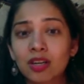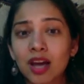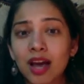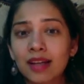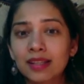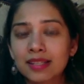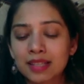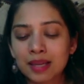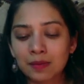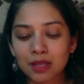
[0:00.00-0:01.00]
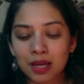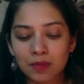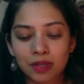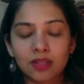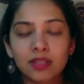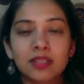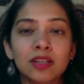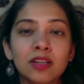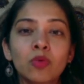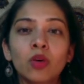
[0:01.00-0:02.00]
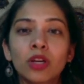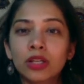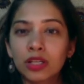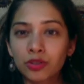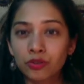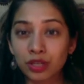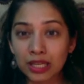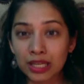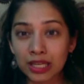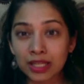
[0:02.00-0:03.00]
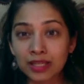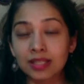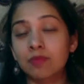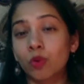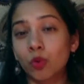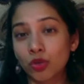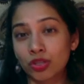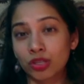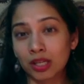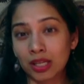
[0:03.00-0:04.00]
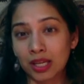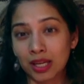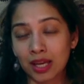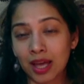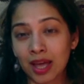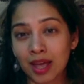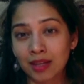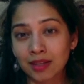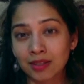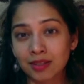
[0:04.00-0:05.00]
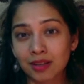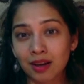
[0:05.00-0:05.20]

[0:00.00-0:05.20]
At the same time, consider what you need to release emotionally, and